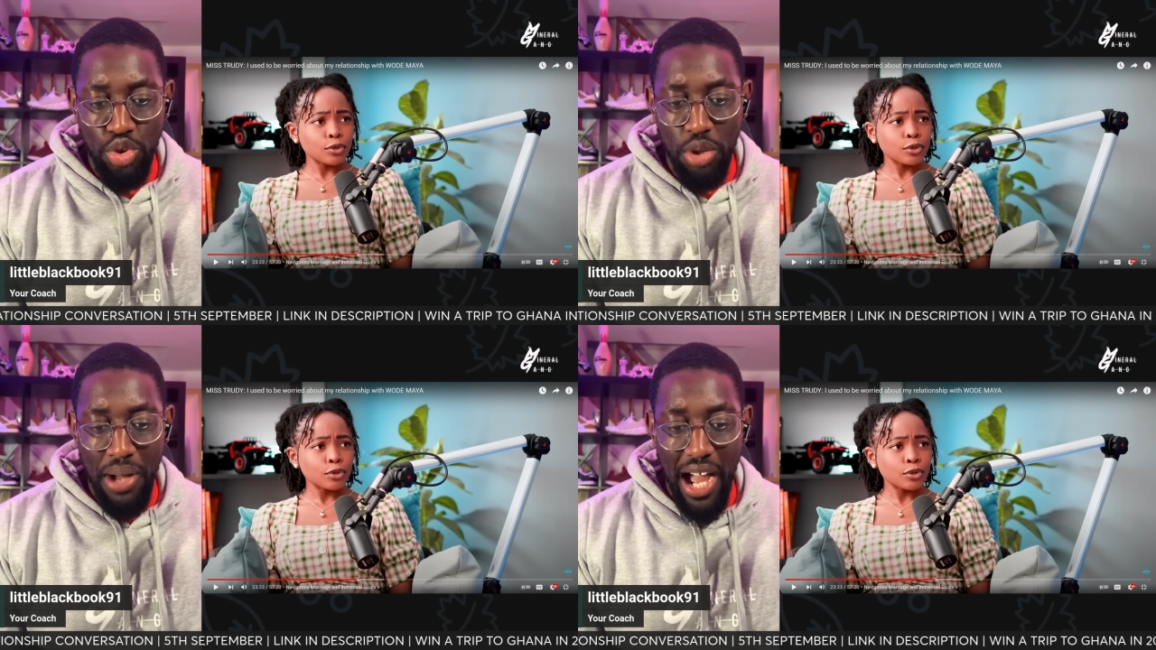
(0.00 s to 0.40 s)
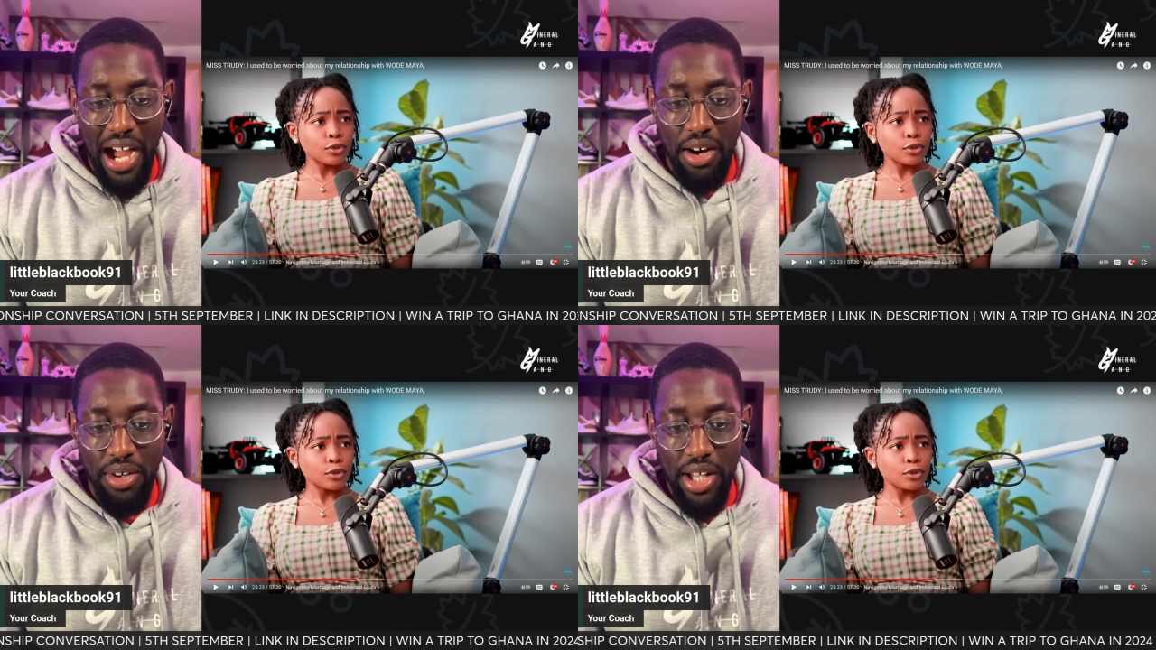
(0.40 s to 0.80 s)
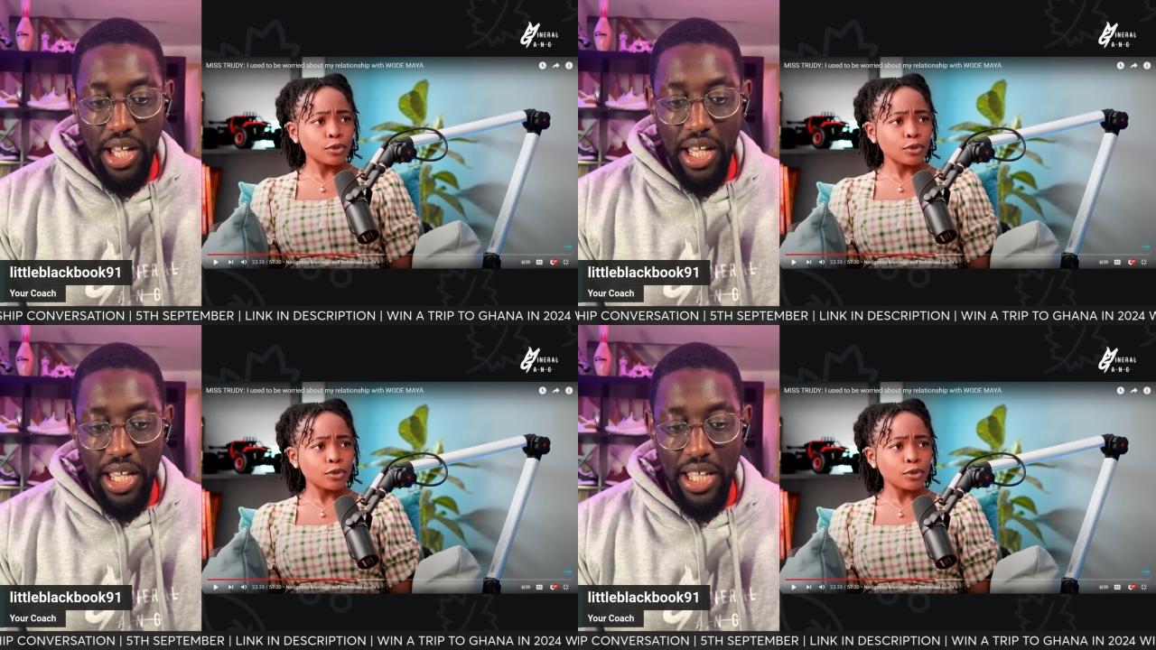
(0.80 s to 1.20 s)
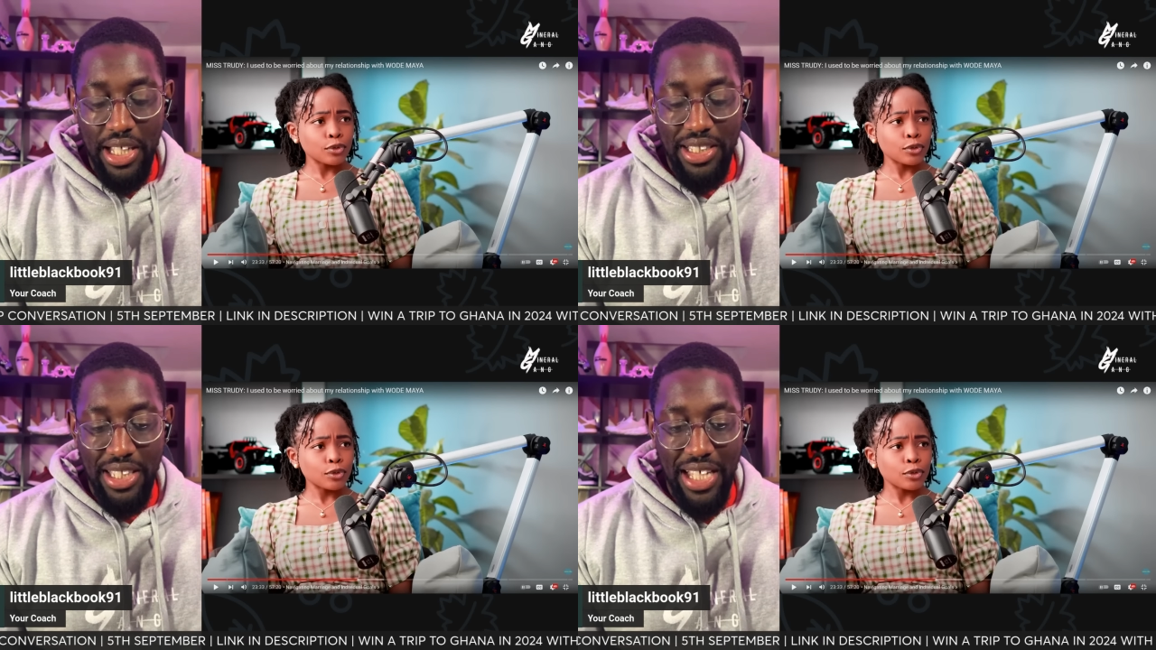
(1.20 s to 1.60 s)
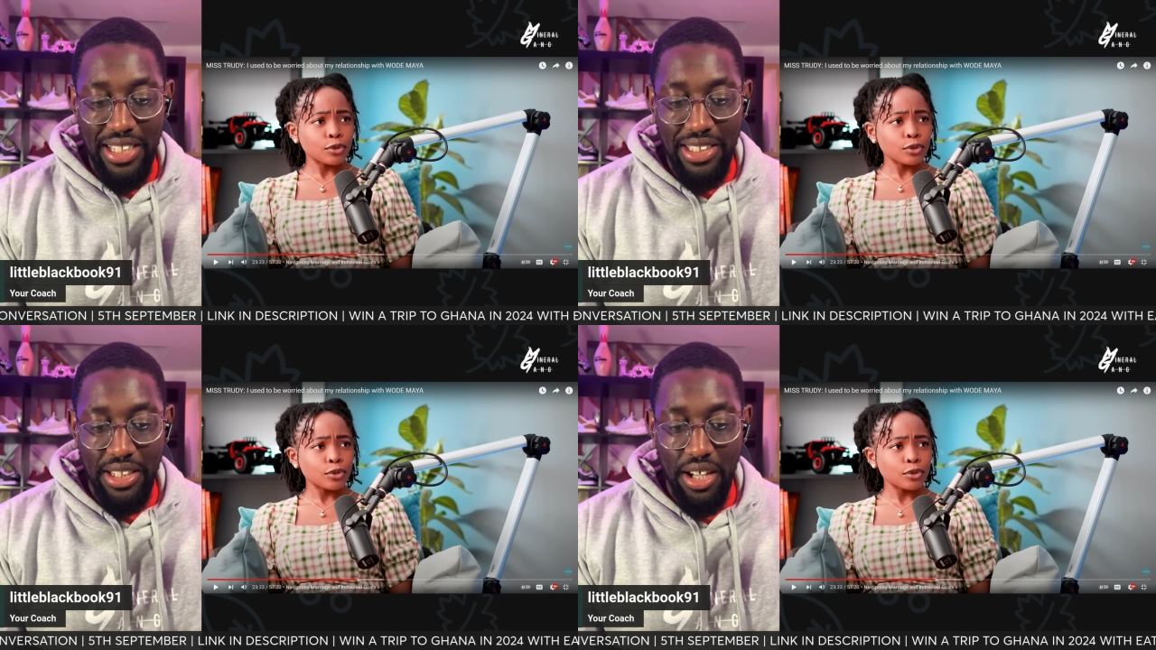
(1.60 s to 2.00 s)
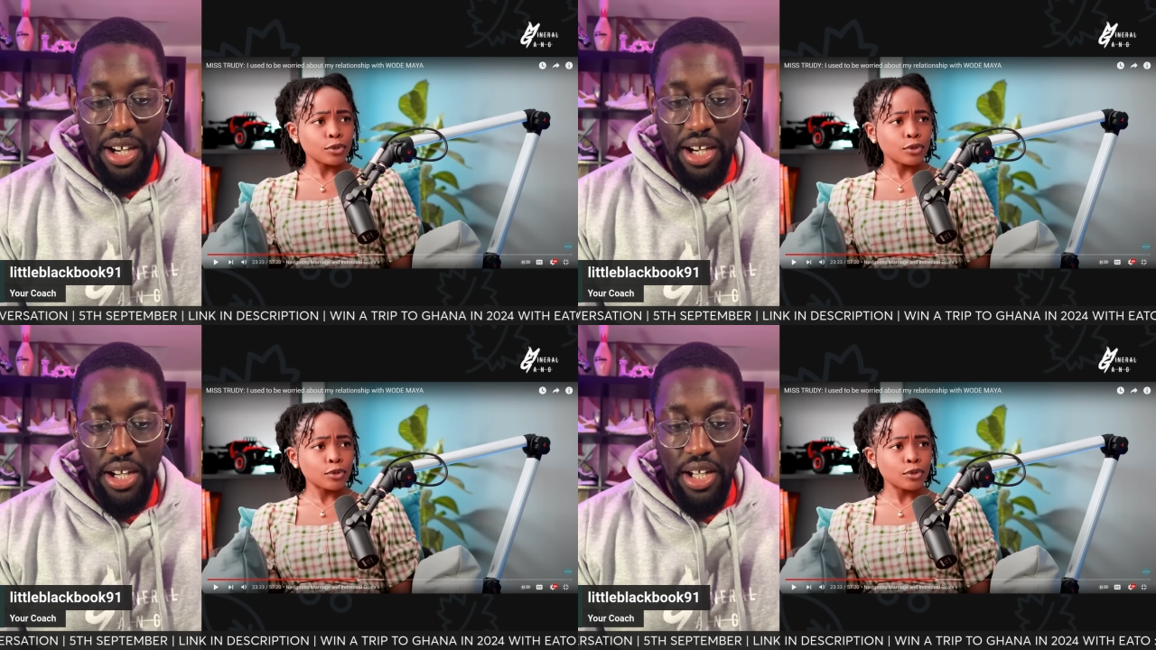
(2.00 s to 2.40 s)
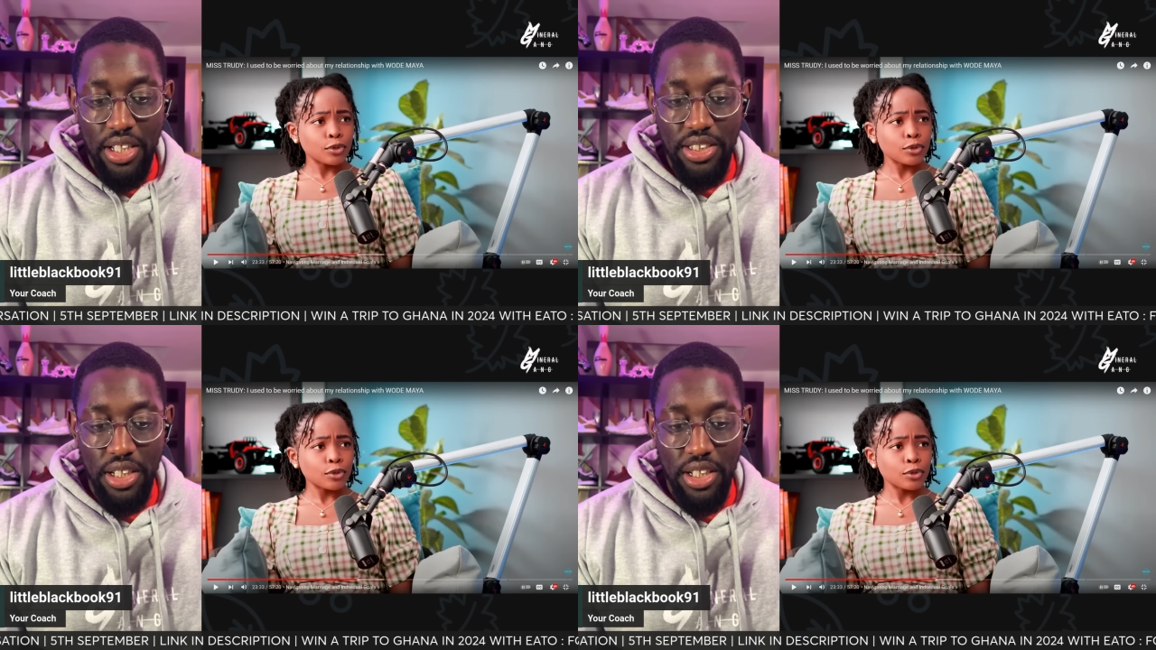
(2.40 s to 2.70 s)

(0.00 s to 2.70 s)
Speaker 1: He was talking about how he tested her